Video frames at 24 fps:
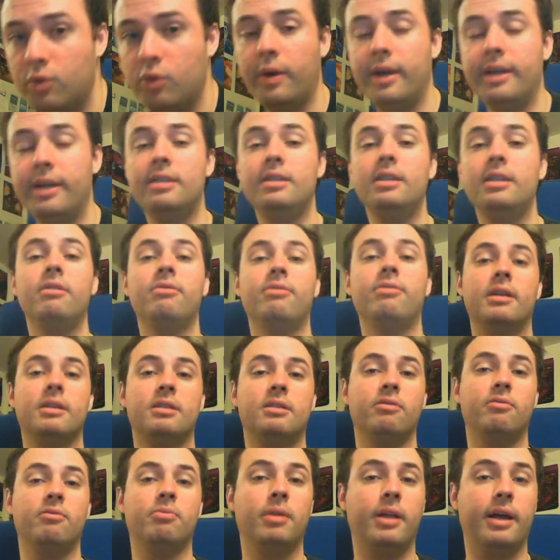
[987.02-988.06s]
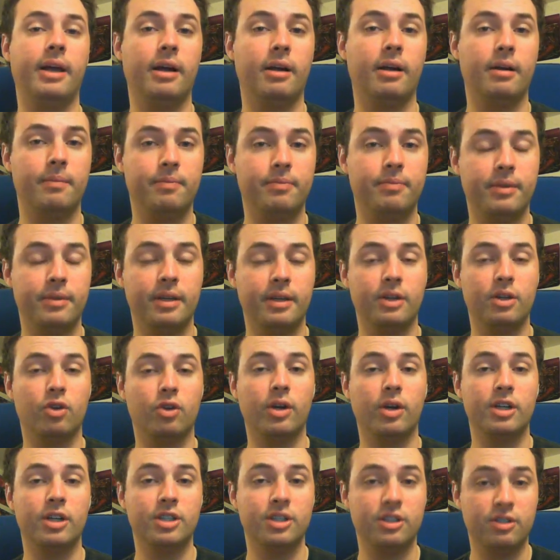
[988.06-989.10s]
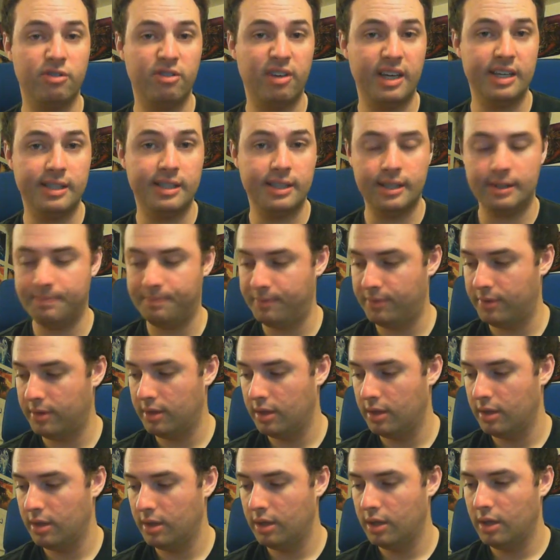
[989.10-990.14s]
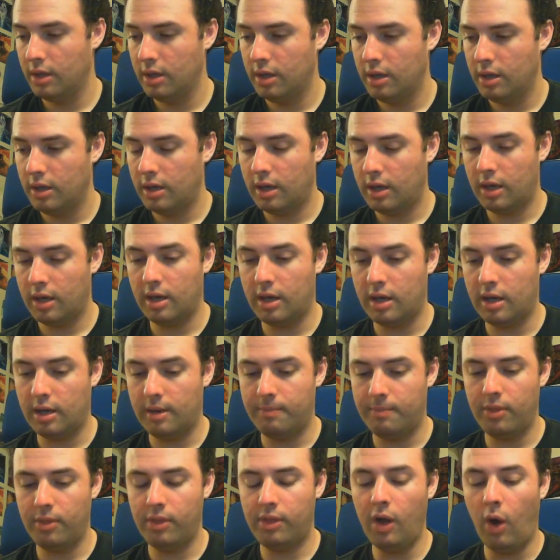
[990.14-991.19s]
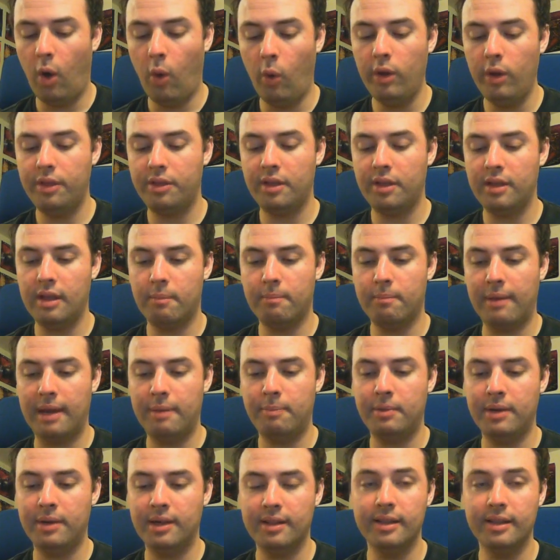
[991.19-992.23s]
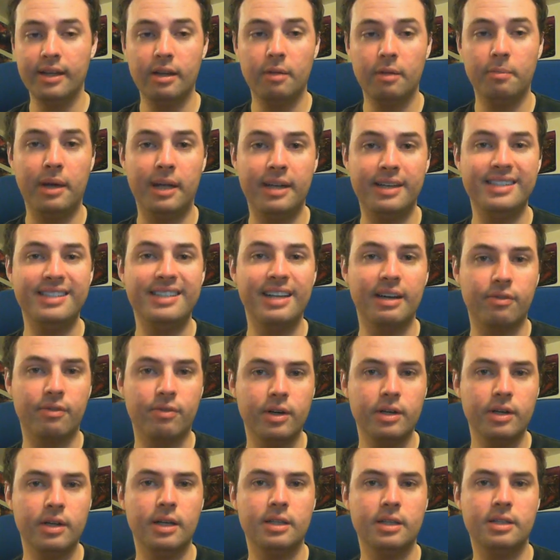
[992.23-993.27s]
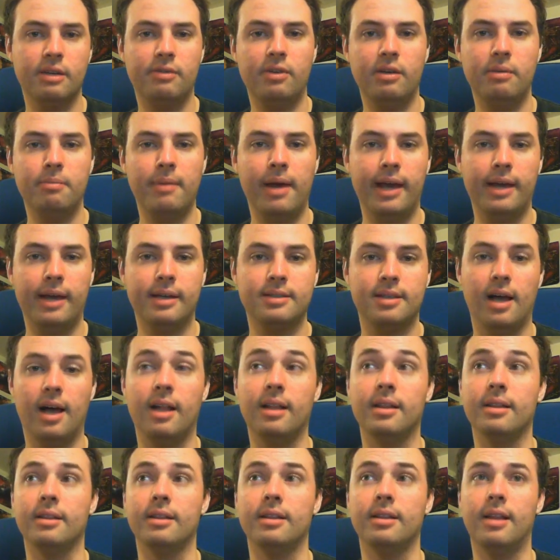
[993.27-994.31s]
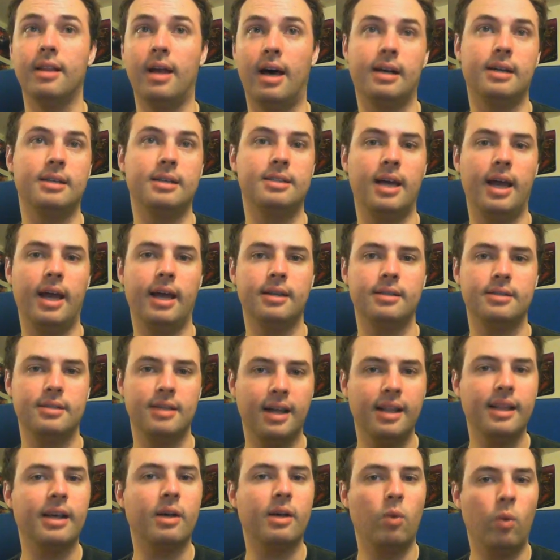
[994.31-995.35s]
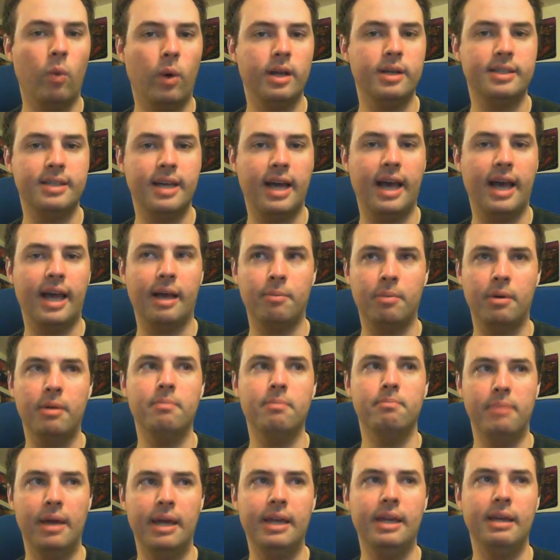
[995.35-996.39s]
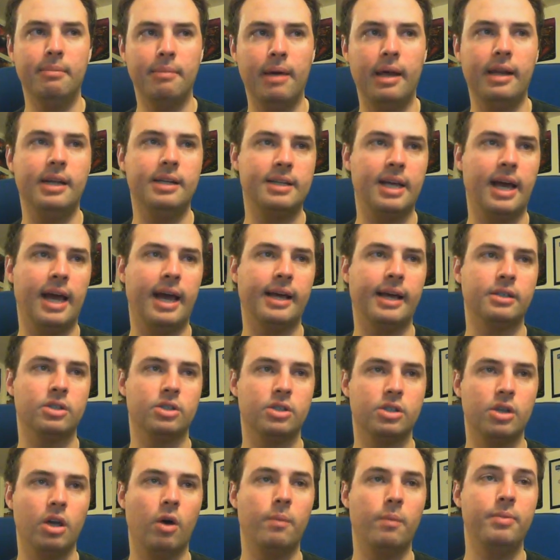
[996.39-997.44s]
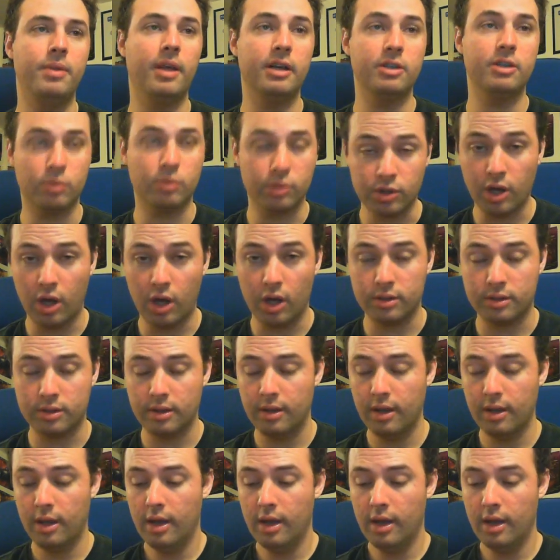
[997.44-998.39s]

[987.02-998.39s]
to a defensive player and crush his face in. The only thing that might be a little bit different is if he makes a lot of tanks. Not like 1 tank, but many, many tanks. So, as a result,